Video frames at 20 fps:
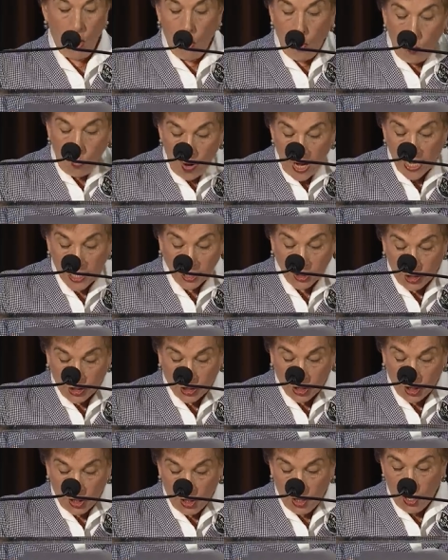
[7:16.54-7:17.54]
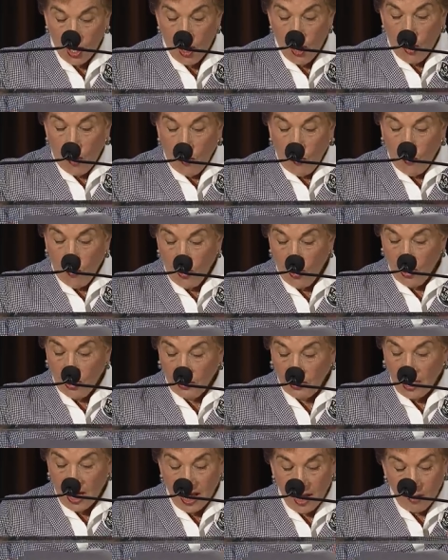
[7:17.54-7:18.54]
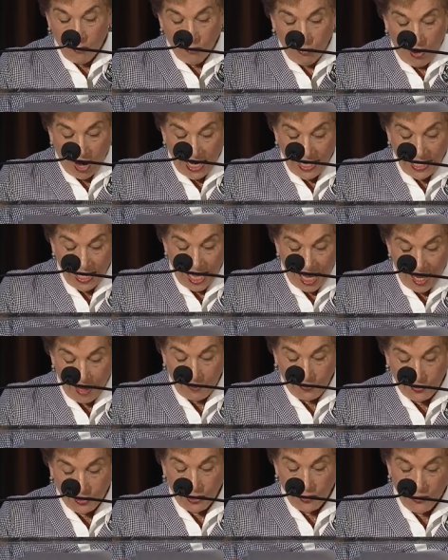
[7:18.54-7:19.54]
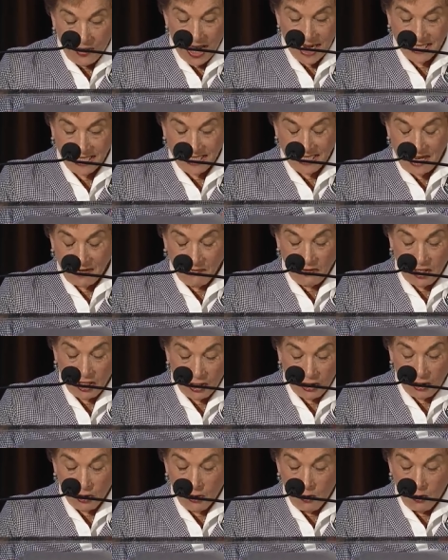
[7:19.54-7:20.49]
which would come right up to that 72%